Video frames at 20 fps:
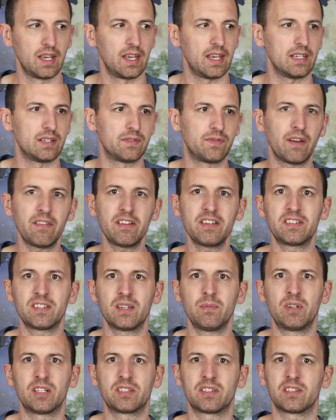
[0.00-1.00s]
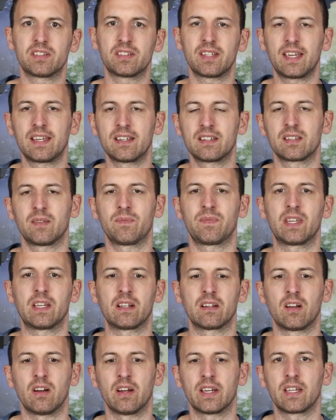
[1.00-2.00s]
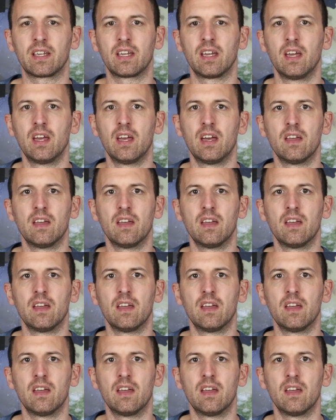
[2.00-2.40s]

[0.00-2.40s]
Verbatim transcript: is very similar to saying something like,